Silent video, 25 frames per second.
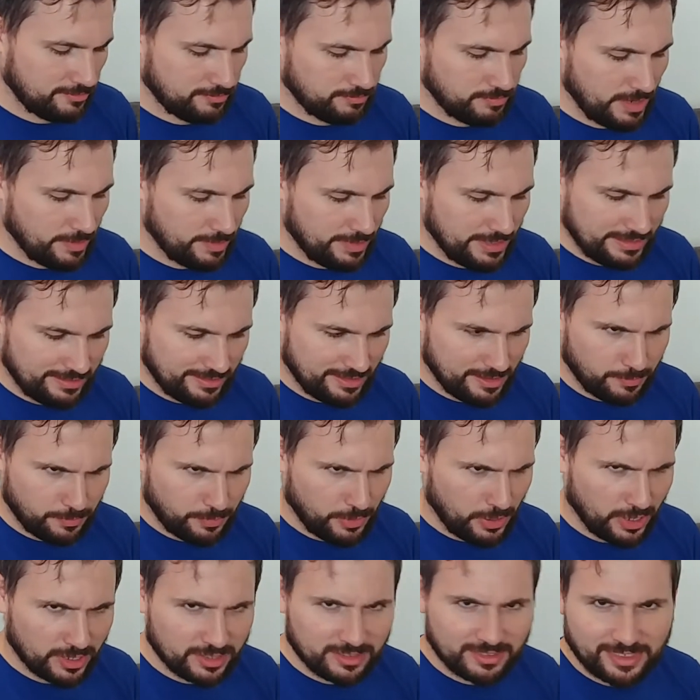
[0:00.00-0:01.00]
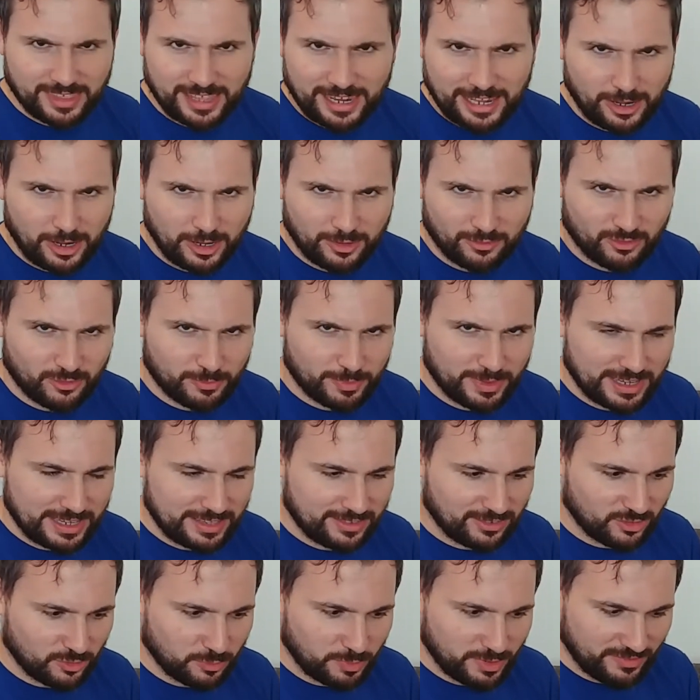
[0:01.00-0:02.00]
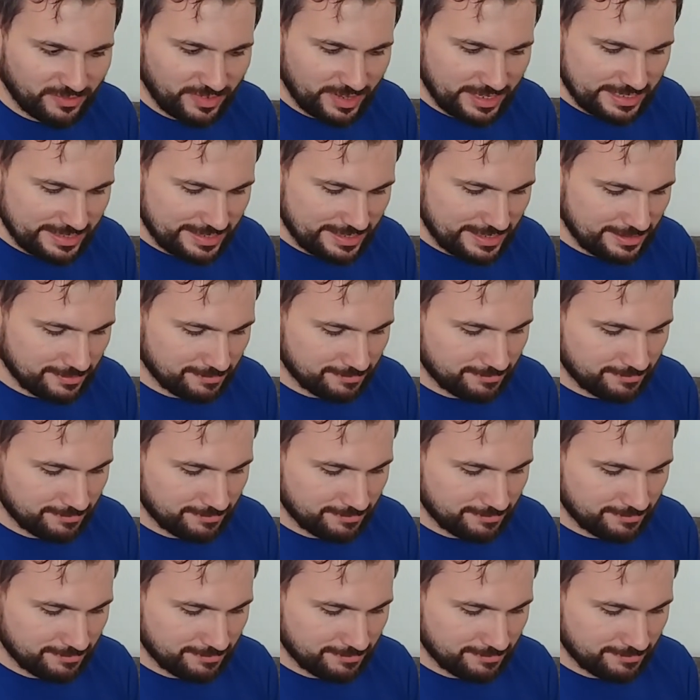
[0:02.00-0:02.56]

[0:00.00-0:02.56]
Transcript: Maybe it's the pot that I got for my supervisor.